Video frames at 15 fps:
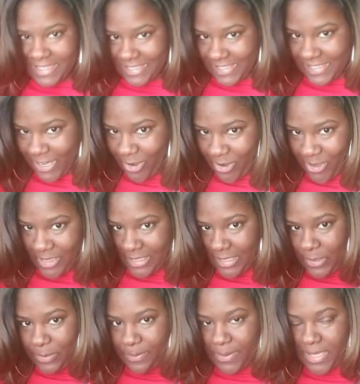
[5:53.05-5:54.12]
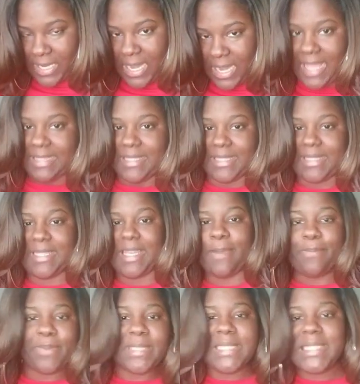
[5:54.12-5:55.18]
Because they're all a little bit like
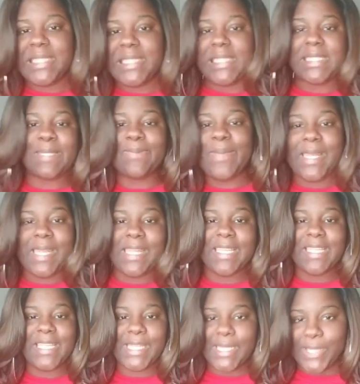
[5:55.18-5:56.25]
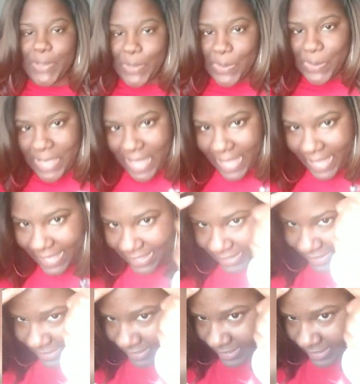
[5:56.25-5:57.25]
discrepancies with it. You know, like